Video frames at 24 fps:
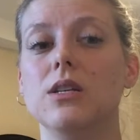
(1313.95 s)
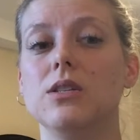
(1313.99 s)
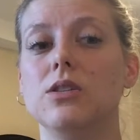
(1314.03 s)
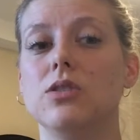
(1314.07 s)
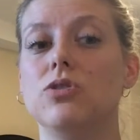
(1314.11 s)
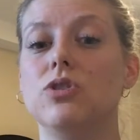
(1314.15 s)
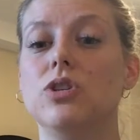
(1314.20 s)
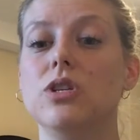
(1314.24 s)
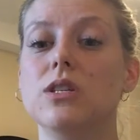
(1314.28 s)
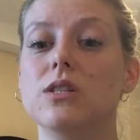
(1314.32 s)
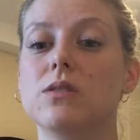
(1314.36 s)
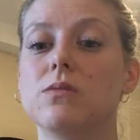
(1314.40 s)

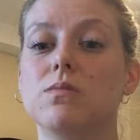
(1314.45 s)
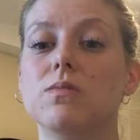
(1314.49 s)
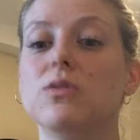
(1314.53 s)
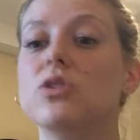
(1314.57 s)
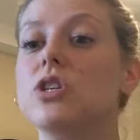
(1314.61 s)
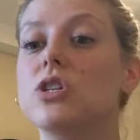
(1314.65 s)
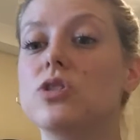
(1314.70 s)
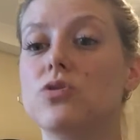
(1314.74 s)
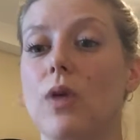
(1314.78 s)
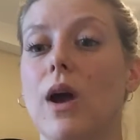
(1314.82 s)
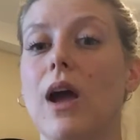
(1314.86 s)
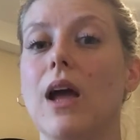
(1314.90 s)
So
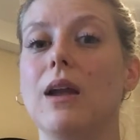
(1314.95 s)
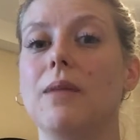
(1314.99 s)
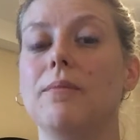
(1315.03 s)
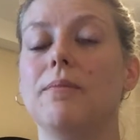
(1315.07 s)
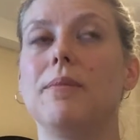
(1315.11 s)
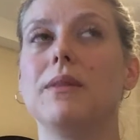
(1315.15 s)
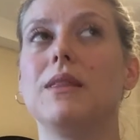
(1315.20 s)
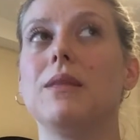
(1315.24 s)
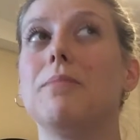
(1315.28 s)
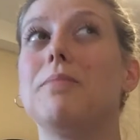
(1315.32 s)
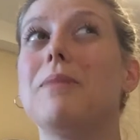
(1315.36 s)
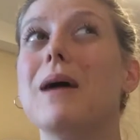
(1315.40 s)
she's
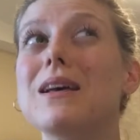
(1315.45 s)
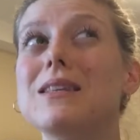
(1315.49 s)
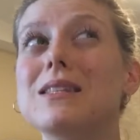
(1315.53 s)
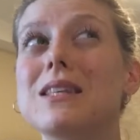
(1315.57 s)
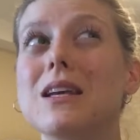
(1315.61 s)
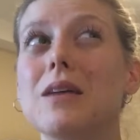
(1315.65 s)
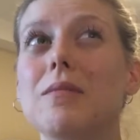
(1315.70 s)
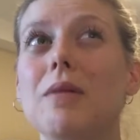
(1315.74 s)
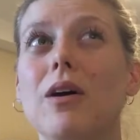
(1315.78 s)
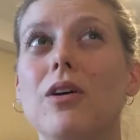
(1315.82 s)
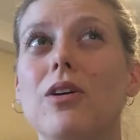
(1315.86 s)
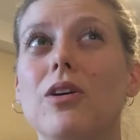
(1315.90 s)
great. But the best
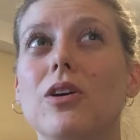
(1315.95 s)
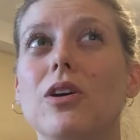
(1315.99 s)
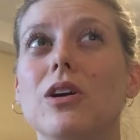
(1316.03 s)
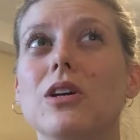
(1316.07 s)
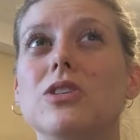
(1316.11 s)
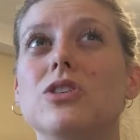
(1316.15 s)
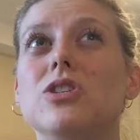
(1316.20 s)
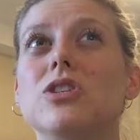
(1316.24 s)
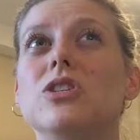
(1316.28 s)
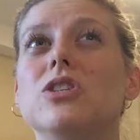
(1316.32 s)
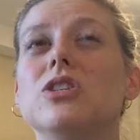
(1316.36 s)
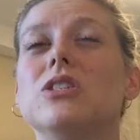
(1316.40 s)
thing about her
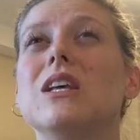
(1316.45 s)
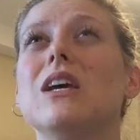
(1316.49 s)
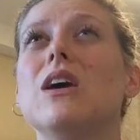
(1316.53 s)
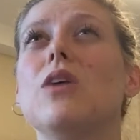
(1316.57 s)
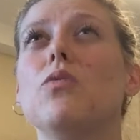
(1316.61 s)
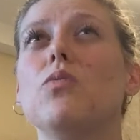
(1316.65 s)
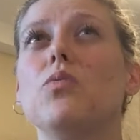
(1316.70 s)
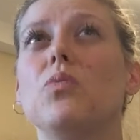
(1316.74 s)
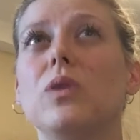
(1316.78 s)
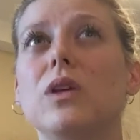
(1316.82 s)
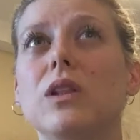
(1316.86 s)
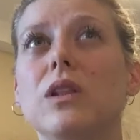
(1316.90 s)
is she's just
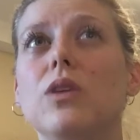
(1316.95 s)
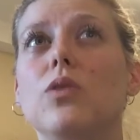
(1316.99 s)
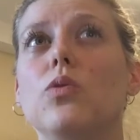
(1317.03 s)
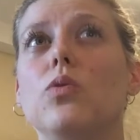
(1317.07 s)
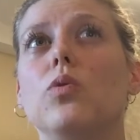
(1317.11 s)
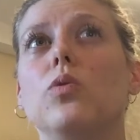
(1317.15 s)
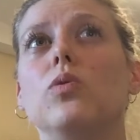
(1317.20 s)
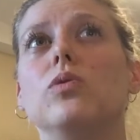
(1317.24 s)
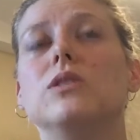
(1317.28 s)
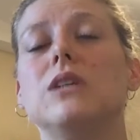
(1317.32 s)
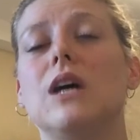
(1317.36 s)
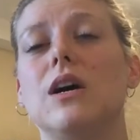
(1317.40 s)
a really
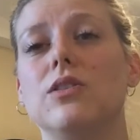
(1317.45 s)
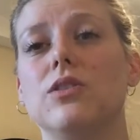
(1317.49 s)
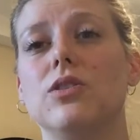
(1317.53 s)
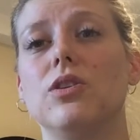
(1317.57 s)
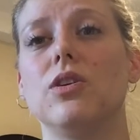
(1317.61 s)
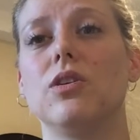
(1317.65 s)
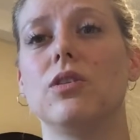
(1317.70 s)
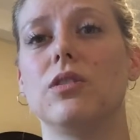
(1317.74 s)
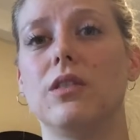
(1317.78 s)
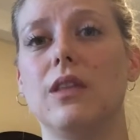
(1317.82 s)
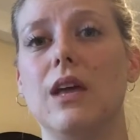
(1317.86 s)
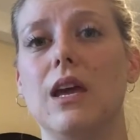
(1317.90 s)
cool,
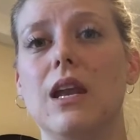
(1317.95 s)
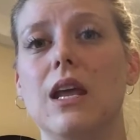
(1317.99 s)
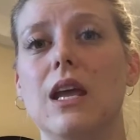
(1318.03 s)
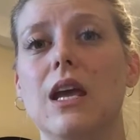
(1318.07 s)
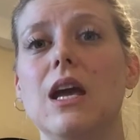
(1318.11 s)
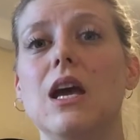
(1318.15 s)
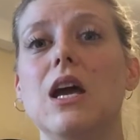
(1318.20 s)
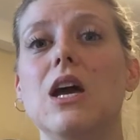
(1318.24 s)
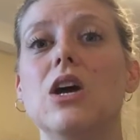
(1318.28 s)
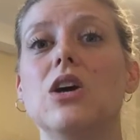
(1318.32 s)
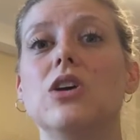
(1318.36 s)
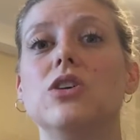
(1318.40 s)
down-to-earth
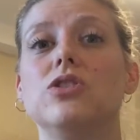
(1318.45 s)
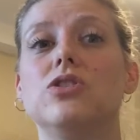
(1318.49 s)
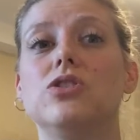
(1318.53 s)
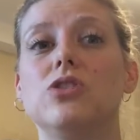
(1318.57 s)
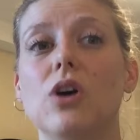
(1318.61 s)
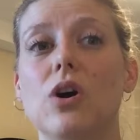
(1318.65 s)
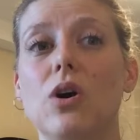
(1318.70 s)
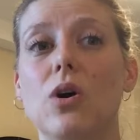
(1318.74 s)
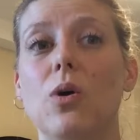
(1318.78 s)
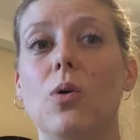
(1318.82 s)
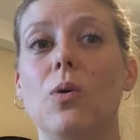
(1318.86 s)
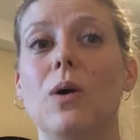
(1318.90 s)
lady.
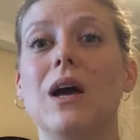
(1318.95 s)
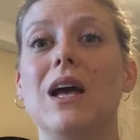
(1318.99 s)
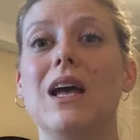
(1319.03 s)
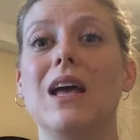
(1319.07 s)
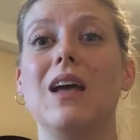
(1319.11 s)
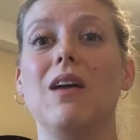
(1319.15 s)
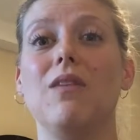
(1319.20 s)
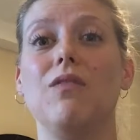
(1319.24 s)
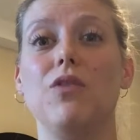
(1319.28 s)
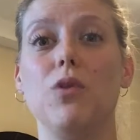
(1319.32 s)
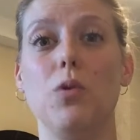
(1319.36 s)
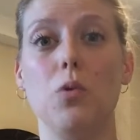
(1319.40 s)
So
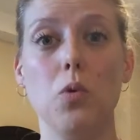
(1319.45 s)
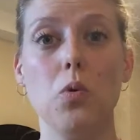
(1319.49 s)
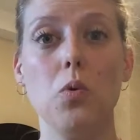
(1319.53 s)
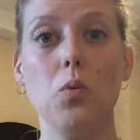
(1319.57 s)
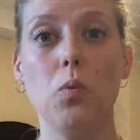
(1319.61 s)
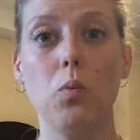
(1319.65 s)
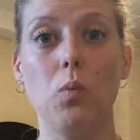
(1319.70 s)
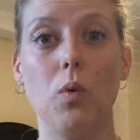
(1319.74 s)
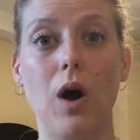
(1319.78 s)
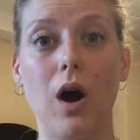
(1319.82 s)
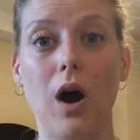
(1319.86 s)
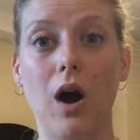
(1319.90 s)
if
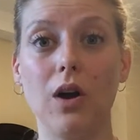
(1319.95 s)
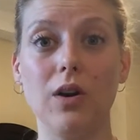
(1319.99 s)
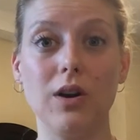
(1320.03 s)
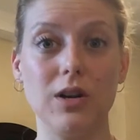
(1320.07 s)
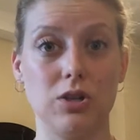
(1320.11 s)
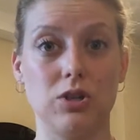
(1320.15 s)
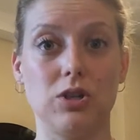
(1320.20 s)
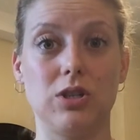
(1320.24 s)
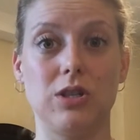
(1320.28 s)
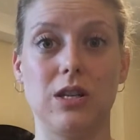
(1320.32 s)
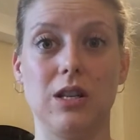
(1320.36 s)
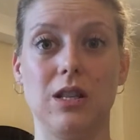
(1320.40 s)
you are
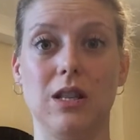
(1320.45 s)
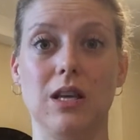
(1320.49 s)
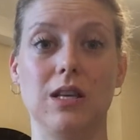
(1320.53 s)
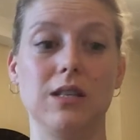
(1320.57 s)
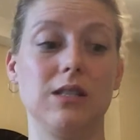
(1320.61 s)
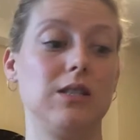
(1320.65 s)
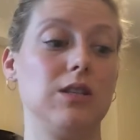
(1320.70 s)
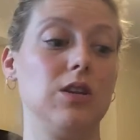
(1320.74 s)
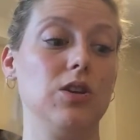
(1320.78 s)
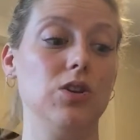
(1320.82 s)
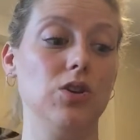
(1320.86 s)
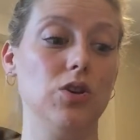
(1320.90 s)
interested in
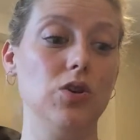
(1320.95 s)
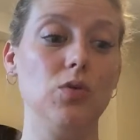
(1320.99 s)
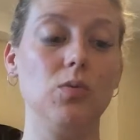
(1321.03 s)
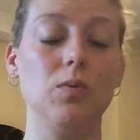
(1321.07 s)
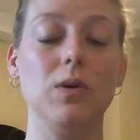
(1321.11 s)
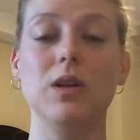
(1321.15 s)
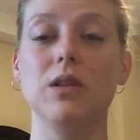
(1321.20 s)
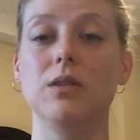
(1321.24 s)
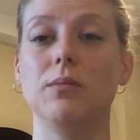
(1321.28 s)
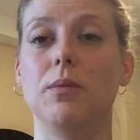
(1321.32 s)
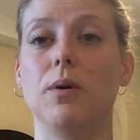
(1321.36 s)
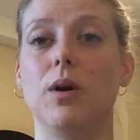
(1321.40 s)
this, you
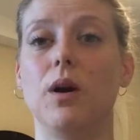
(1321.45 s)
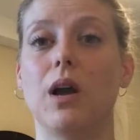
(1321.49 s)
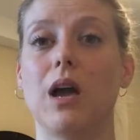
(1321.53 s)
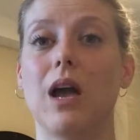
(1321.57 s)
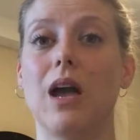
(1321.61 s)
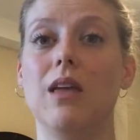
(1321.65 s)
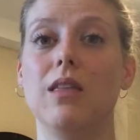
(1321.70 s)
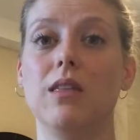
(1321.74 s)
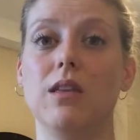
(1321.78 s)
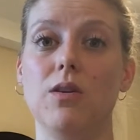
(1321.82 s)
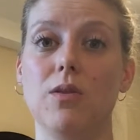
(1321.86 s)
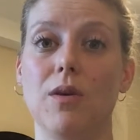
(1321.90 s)
read the book,
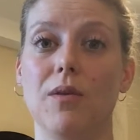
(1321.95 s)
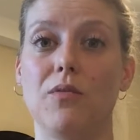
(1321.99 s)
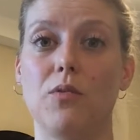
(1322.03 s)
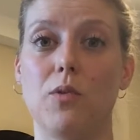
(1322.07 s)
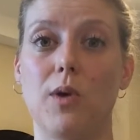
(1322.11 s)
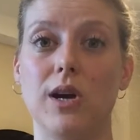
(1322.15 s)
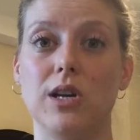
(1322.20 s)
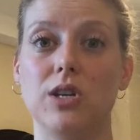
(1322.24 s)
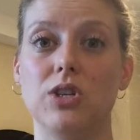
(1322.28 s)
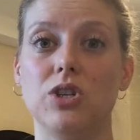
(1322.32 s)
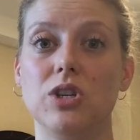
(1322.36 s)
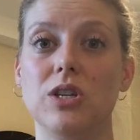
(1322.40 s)
and then you have
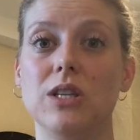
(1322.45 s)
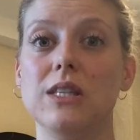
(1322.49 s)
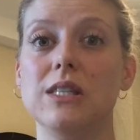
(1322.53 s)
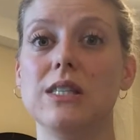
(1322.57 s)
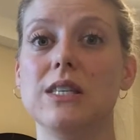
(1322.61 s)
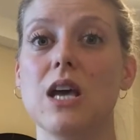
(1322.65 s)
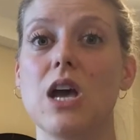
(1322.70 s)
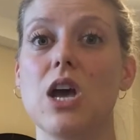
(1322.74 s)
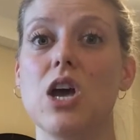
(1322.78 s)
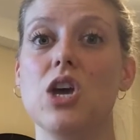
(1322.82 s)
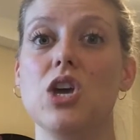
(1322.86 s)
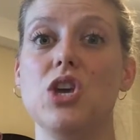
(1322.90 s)

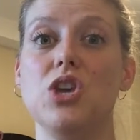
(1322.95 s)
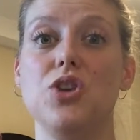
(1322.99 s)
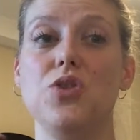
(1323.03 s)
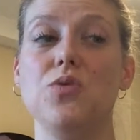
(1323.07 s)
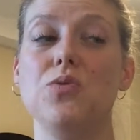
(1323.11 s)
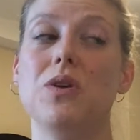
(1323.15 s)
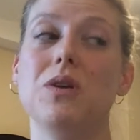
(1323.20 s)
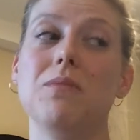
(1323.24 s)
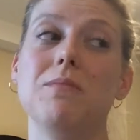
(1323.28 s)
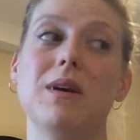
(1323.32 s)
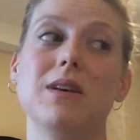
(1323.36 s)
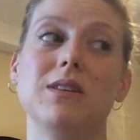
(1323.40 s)
questions,
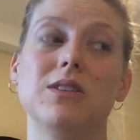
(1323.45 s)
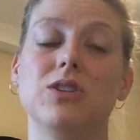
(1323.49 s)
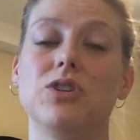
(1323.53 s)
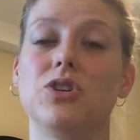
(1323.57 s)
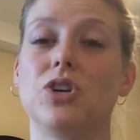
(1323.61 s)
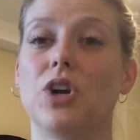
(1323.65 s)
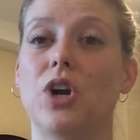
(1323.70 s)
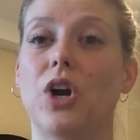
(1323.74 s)
you can message